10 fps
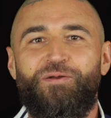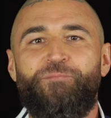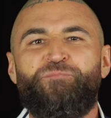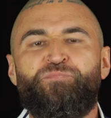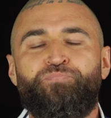
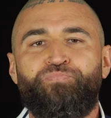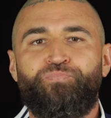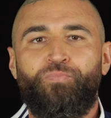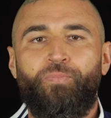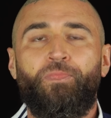And then what
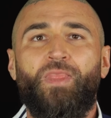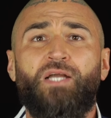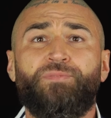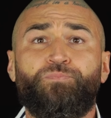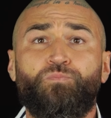was next in
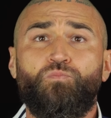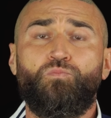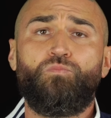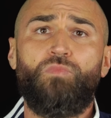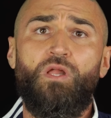Spanian? So after
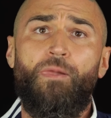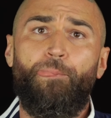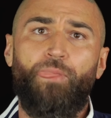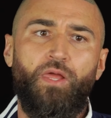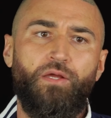doing 4
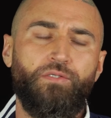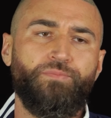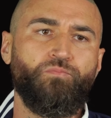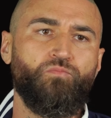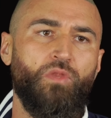years in the
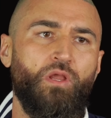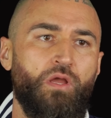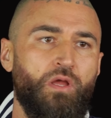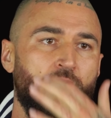juvenile system?